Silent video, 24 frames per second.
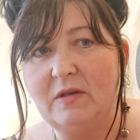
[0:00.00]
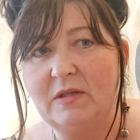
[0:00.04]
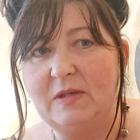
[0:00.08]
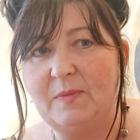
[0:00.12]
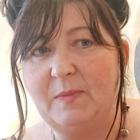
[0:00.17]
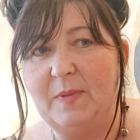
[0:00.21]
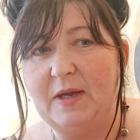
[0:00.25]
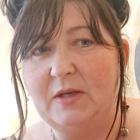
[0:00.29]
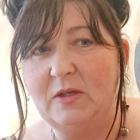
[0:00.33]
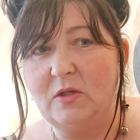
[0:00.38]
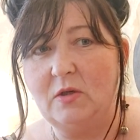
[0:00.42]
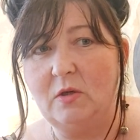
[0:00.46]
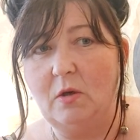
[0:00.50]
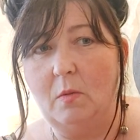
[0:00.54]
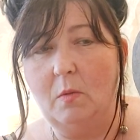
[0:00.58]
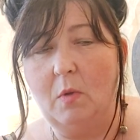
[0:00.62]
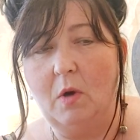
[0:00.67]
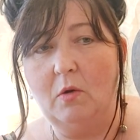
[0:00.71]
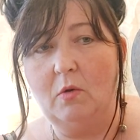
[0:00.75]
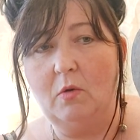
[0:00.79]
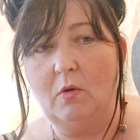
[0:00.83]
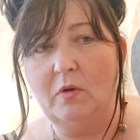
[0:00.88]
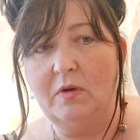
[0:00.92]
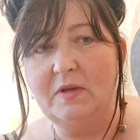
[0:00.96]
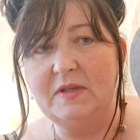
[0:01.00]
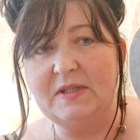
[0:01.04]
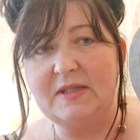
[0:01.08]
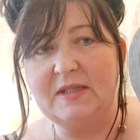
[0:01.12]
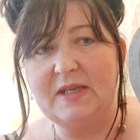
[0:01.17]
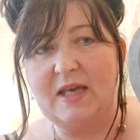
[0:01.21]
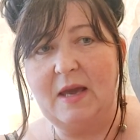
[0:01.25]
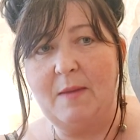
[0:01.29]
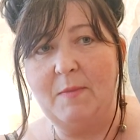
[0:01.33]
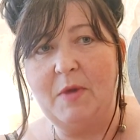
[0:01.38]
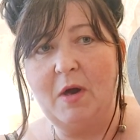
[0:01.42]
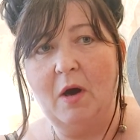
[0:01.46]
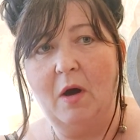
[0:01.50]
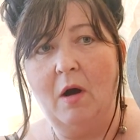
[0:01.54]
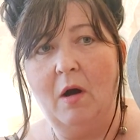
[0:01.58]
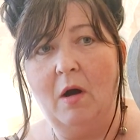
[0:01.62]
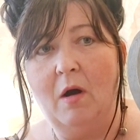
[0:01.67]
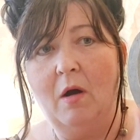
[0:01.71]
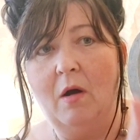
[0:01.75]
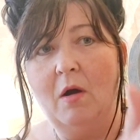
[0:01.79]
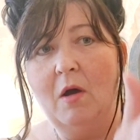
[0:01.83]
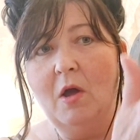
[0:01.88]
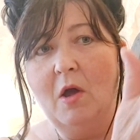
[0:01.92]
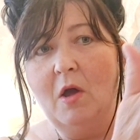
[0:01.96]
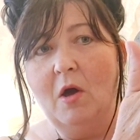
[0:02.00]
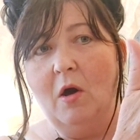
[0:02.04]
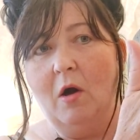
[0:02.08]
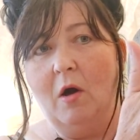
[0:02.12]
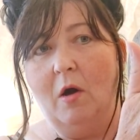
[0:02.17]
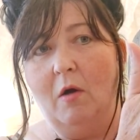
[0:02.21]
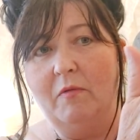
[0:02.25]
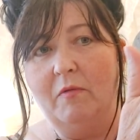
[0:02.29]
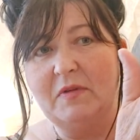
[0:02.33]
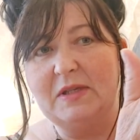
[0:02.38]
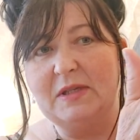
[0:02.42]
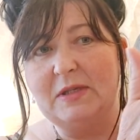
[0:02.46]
depending on what colour scheme you are, or a